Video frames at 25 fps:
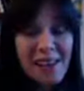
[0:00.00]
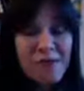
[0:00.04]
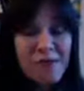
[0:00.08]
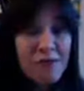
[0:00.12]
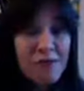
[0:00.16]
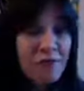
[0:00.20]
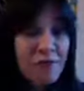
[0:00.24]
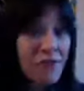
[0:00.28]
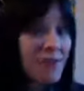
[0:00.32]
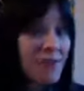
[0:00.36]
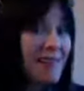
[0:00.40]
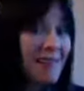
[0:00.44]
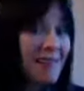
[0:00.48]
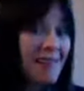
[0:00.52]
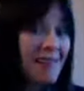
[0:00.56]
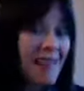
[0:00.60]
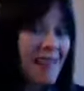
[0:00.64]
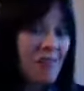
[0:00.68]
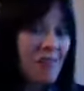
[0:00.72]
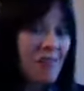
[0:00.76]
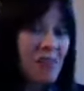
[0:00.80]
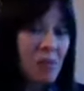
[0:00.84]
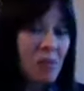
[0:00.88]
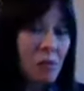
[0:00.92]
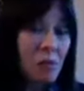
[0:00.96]
and feel like
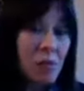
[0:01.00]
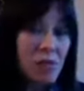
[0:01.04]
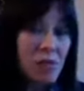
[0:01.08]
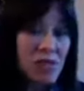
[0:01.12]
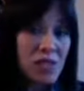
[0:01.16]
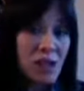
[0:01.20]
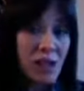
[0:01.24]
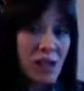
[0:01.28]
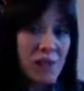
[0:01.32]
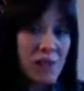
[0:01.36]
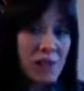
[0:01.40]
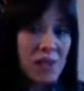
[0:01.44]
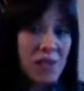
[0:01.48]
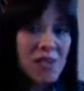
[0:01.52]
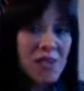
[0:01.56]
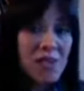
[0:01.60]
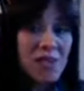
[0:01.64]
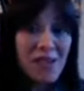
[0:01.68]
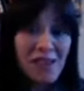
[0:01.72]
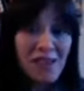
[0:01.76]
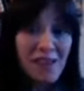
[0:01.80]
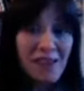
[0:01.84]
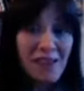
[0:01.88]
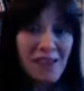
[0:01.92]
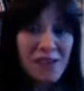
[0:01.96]
they have a lot more time
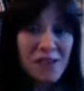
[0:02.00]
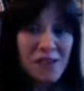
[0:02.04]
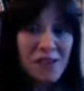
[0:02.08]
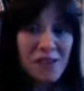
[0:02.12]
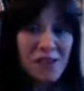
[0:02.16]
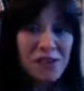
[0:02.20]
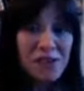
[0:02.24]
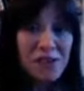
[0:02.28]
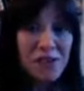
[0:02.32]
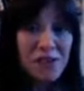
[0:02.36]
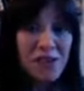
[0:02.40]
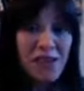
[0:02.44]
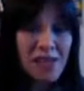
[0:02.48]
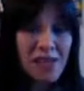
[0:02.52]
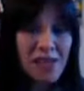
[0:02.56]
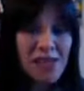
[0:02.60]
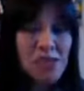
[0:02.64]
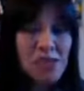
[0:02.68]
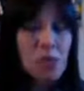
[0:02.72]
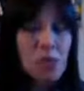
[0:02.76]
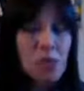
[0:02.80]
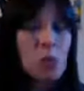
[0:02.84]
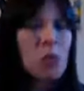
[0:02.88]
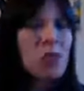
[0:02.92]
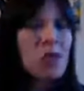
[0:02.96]
than others, right?
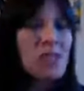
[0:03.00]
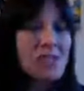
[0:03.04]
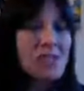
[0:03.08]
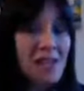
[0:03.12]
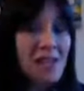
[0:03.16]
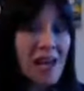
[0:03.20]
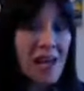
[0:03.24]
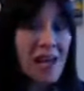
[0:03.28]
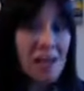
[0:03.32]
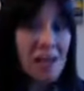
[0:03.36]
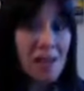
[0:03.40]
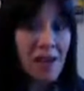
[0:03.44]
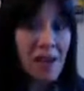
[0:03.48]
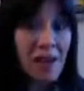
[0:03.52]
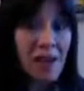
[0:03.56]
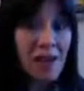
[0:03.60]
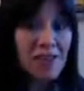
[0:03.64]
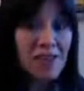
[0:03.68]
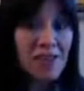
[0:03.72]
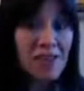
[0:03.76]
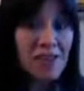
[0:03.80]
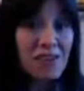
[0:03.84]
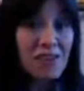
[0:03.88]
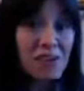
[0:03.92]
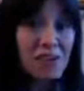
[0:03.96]
And so what is that
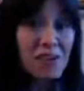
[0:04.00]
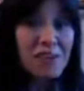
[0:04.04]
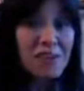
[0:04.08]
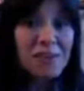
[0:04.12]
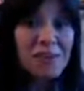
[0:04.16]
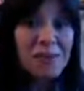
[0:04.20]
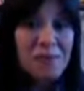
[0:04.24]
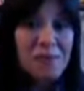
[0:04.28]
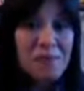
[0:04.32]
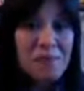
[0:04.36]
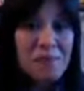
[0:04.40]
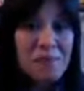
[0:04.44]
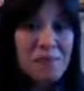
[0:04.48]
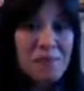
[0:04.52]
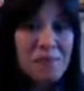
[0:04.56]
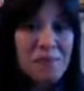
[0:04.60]
about, right?